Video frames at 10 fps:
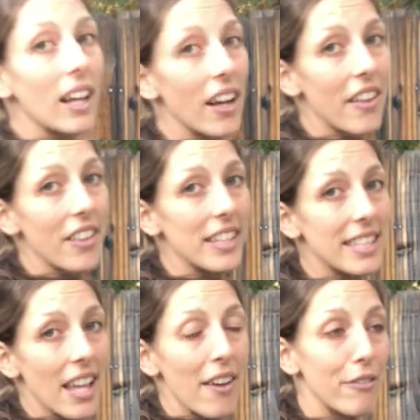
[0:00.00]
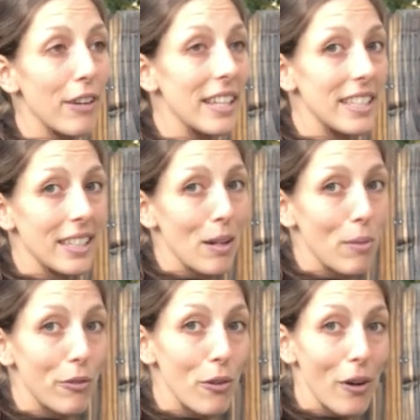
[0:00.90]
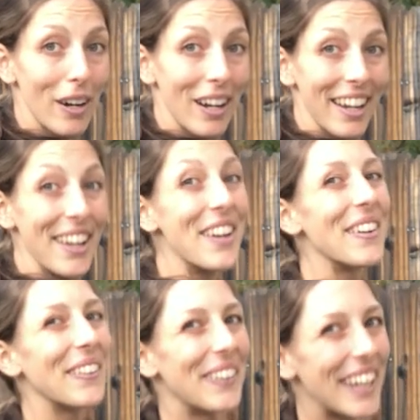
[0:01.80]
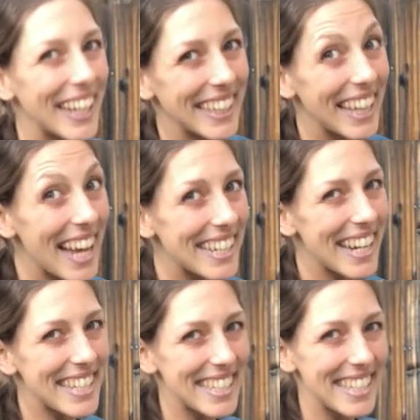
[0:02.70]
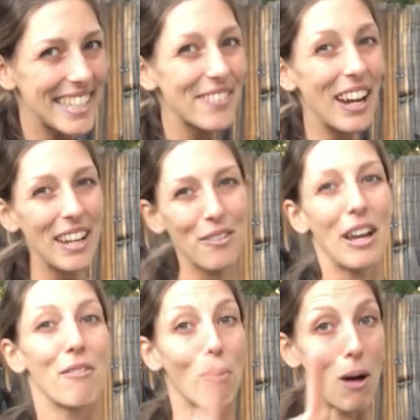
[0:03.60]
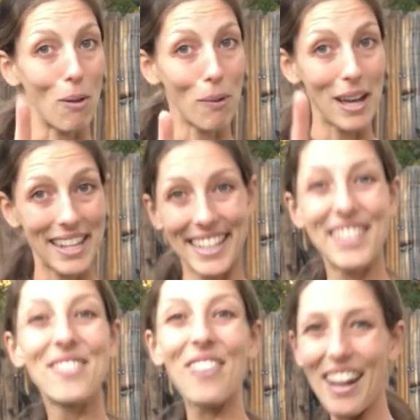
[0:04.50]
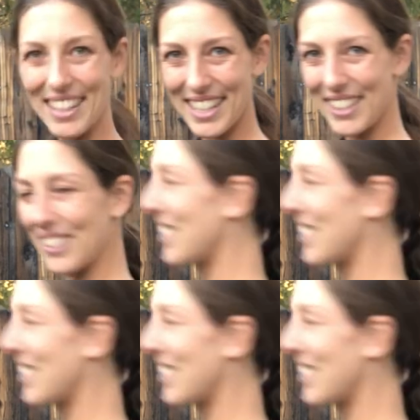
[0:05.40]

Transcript: call this facing number 4. Or in line dances, right, we have wall 1, wall 2,